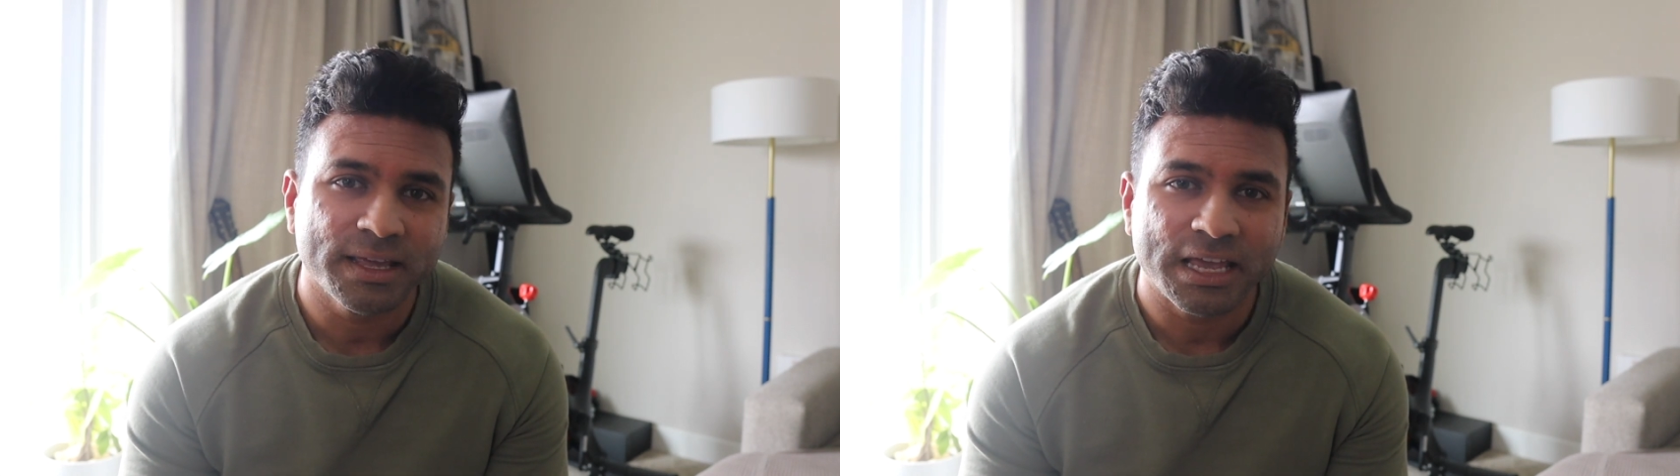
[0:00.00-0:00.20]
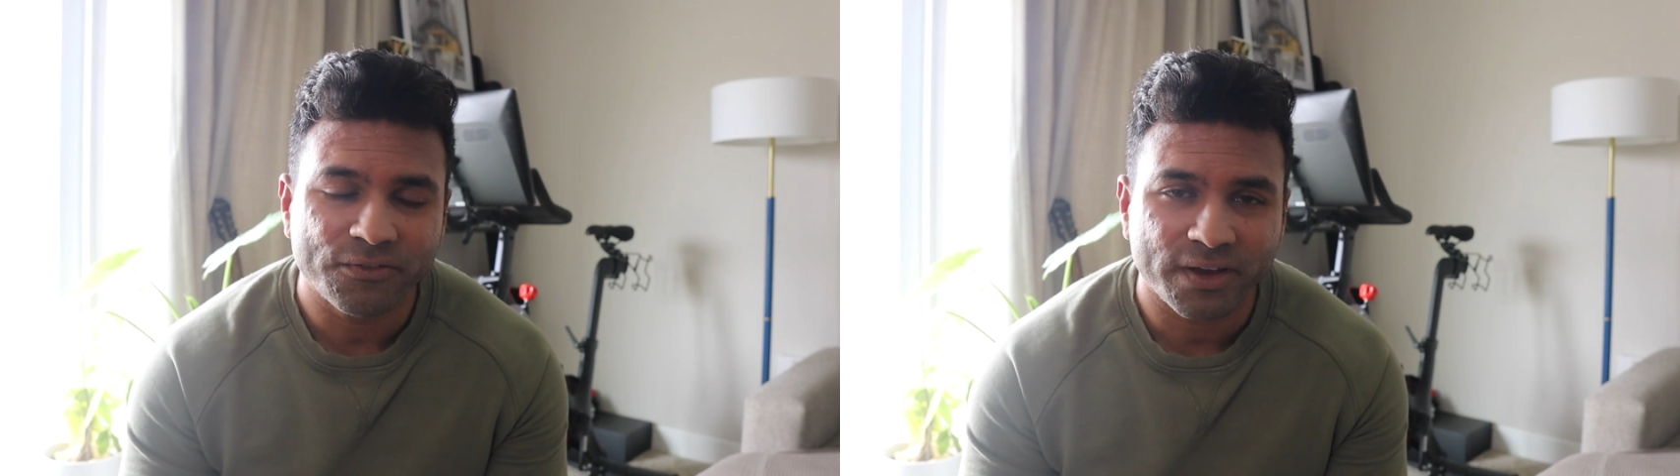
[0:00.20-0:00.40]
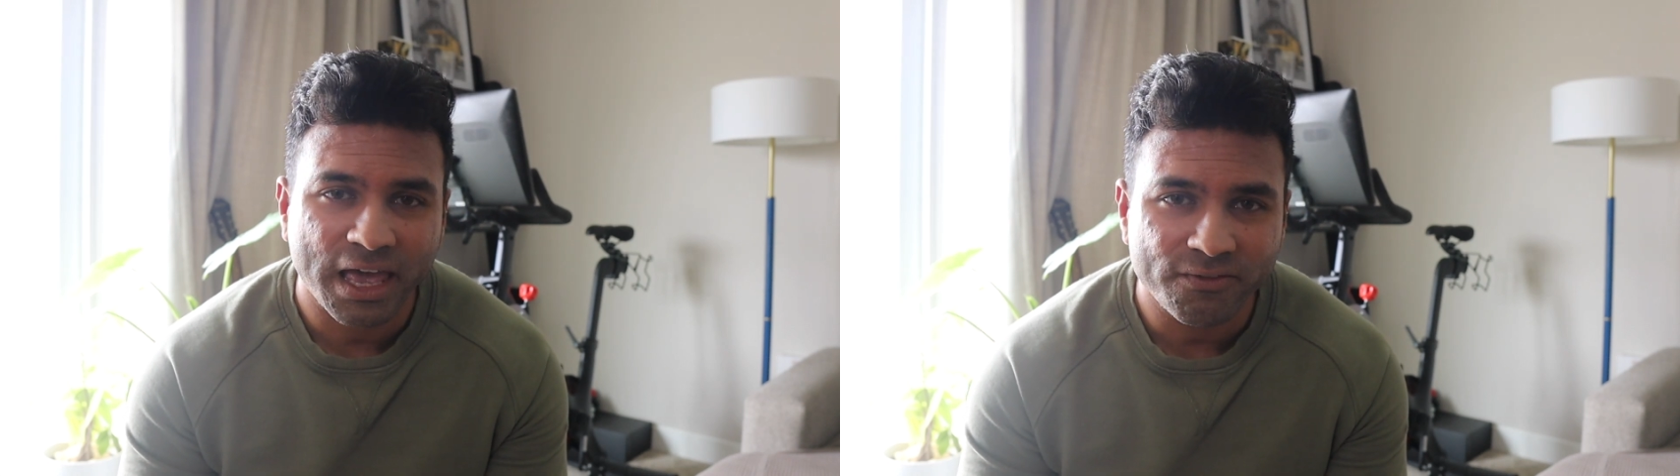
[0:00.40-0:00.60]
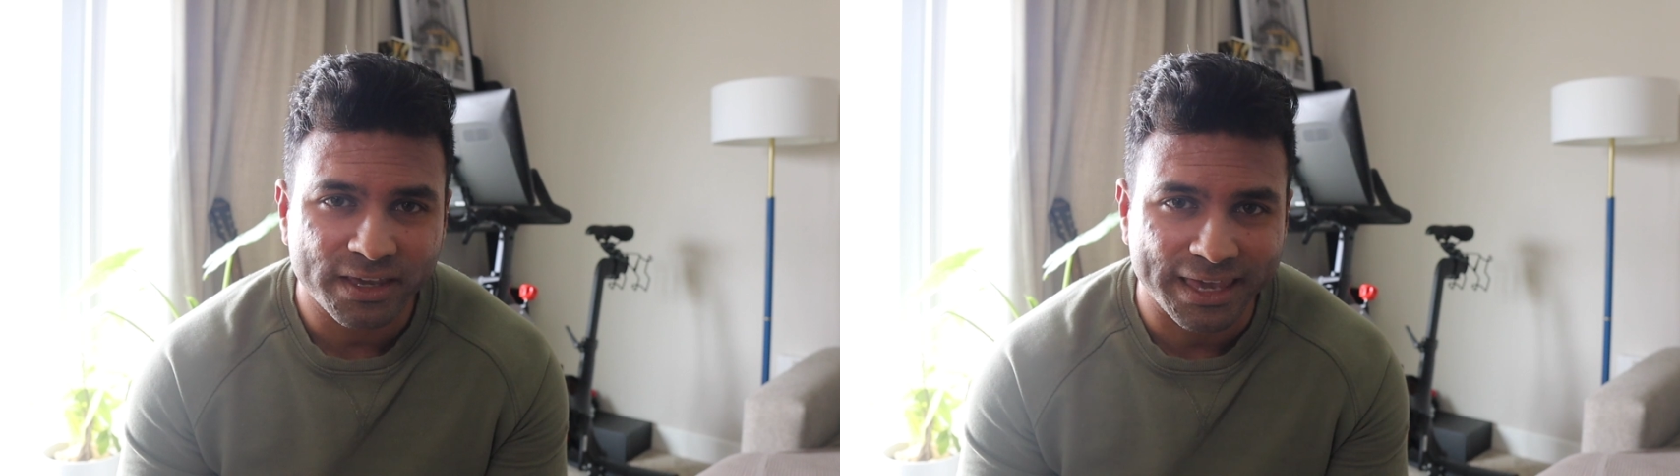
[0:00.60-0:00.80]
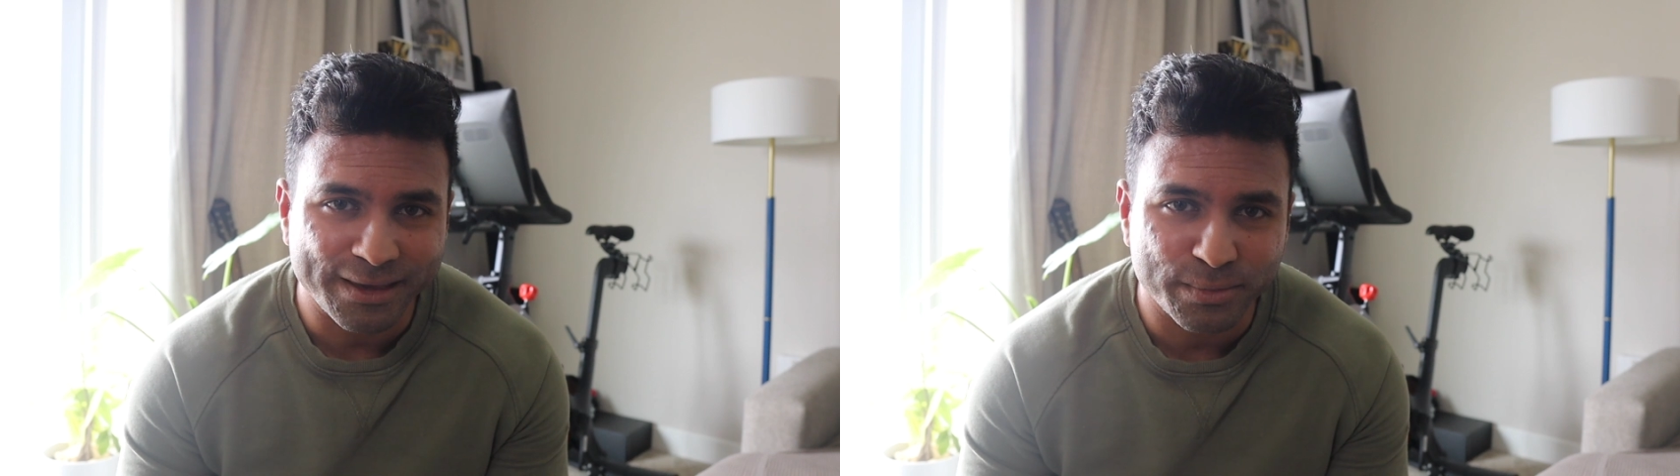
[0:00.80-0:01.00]
if I have a
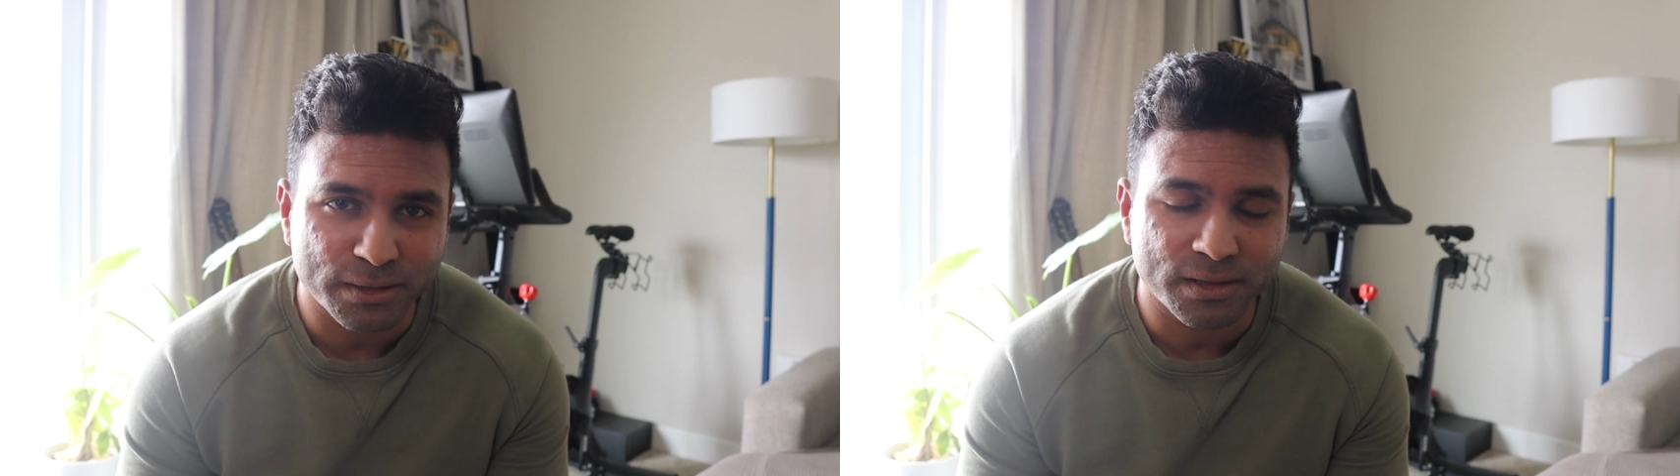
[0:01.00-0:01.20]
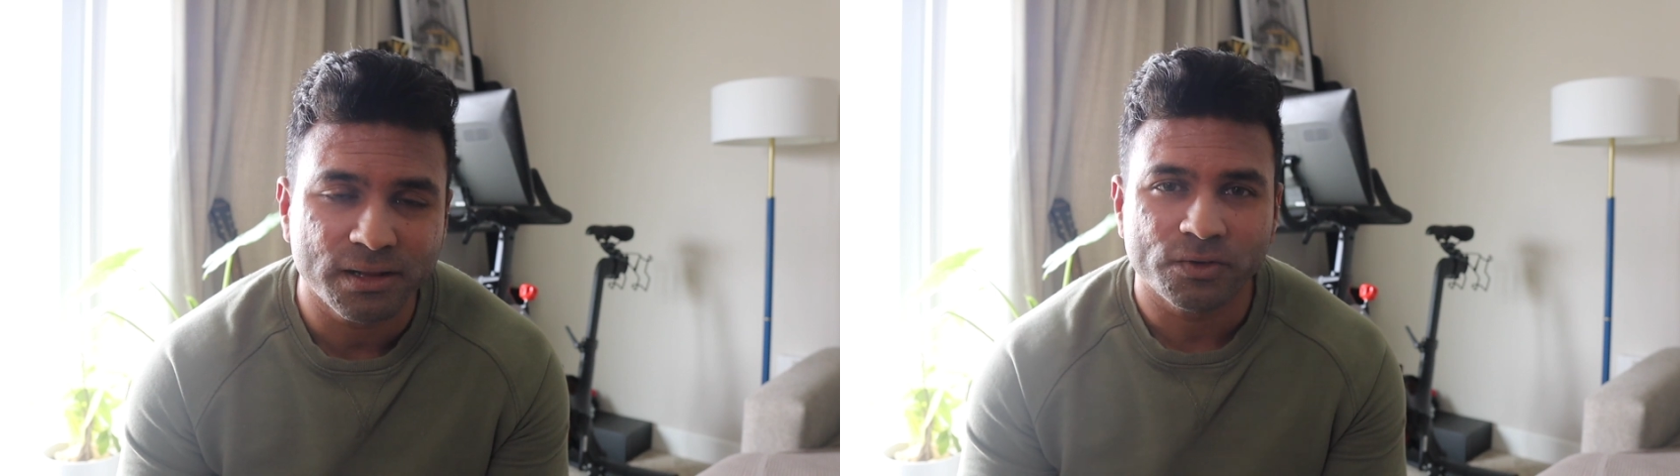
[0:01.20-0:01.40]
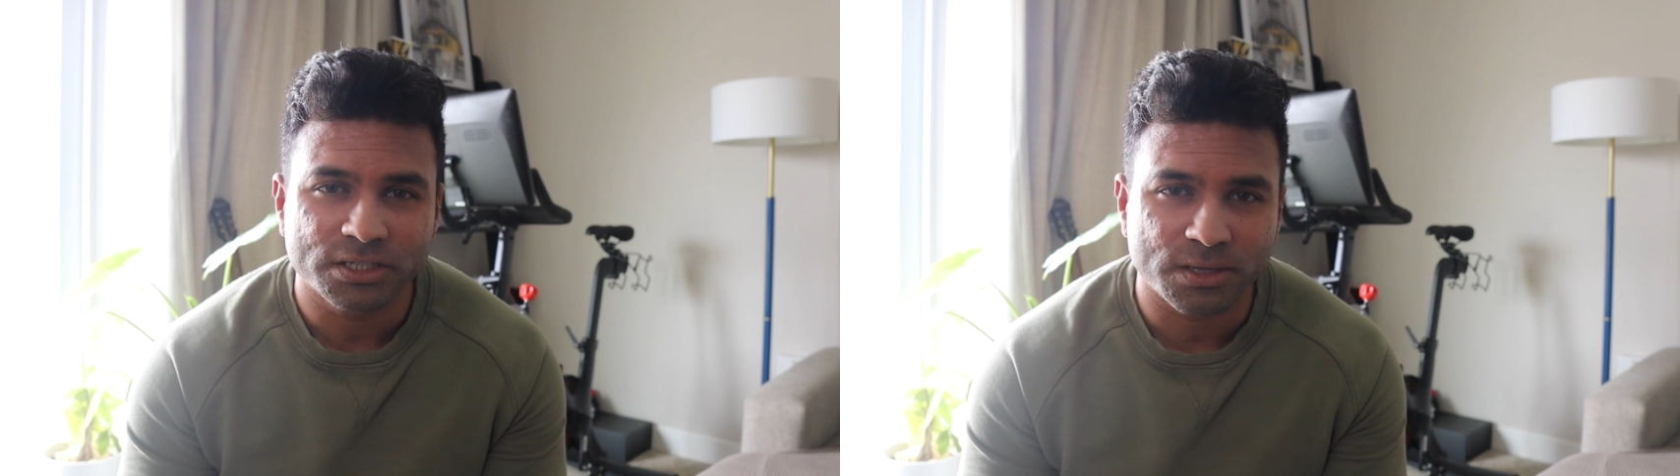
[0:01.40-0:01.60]
cable which is